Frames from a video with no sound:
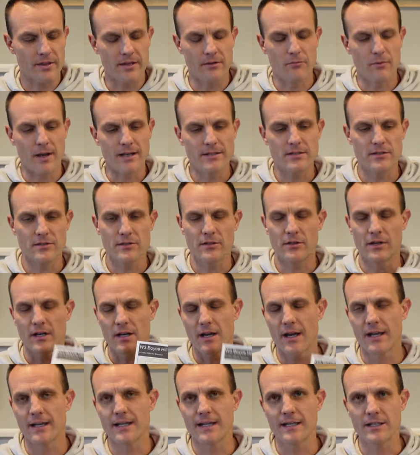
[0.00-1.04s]
the Western New York
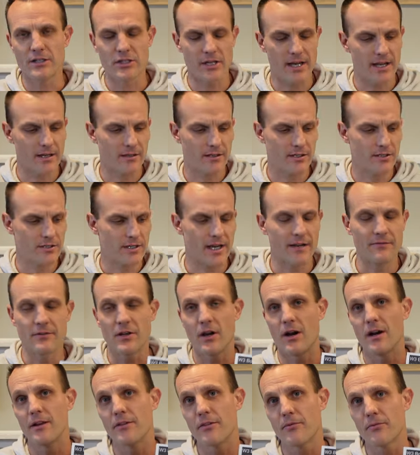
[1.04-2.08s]
Hiking Challenge, I've
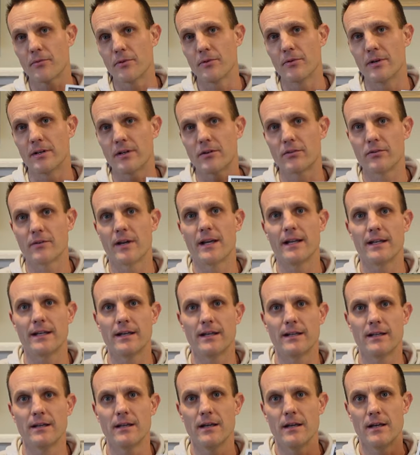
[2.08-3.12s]
gone through and
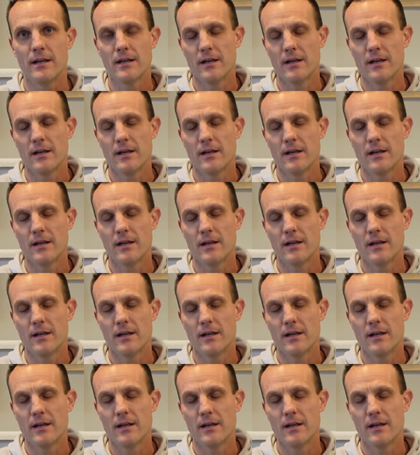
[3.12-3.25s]
created